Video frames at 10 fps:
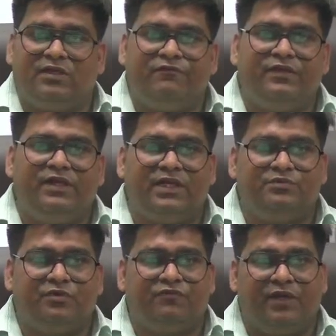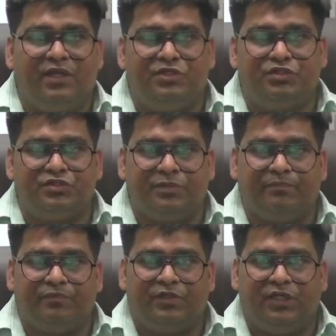Different types of relationship.
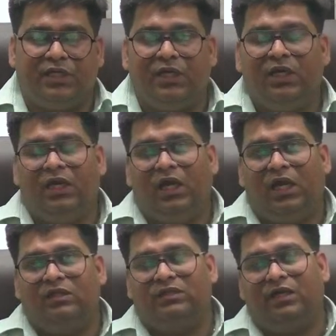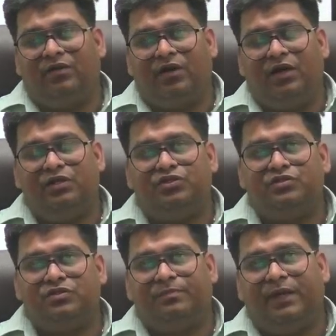Okay, that
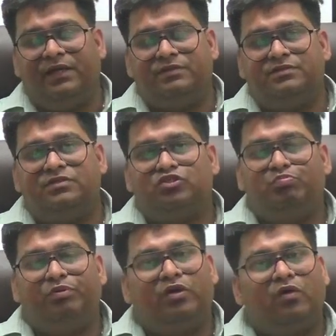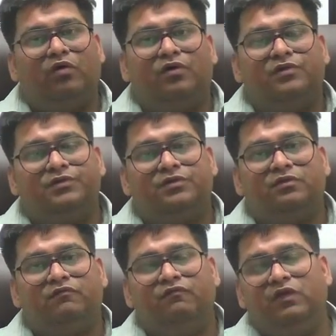relationship exists because
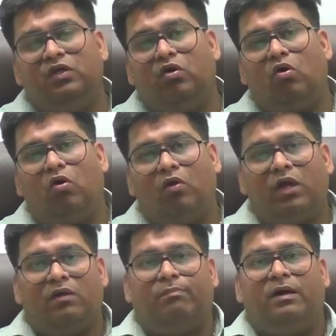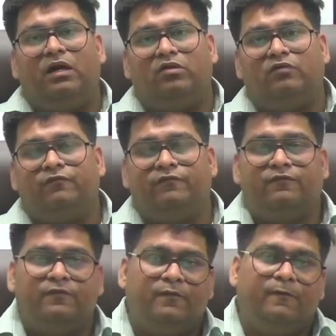we all are part of
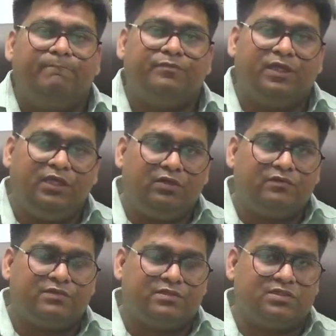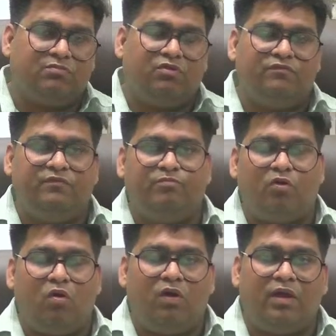the ecosystem, or we
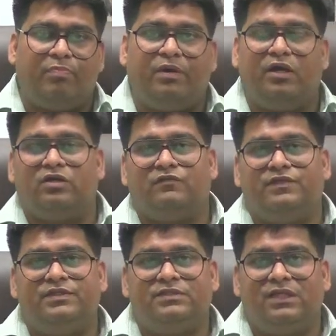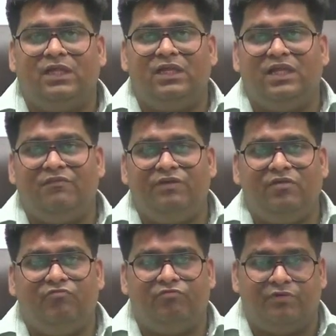all are part of this
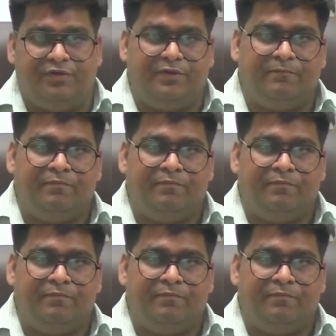living world.